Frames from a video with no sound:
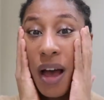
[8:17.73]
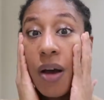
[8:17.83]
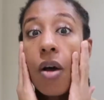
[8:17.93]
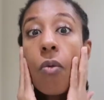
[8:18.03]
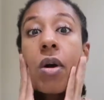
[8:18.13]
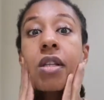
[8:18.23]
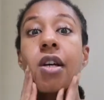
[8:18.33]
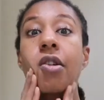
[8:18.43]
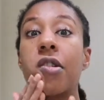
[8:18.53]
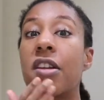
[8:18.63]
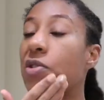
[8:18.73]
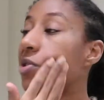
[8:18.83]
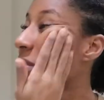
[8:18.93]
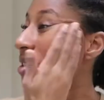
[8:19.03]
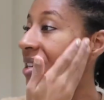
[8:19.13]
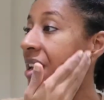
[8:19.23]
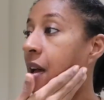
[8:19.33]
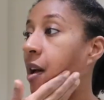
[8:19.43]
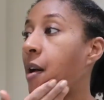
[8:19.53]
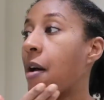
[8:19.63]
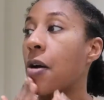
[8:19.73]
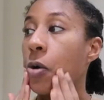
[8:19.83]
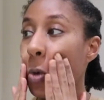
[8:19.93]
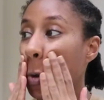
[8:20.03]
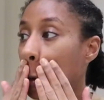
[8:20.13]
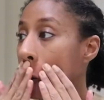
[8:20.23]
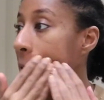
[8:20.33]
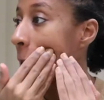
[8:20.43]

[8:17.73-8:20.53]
What are the different routes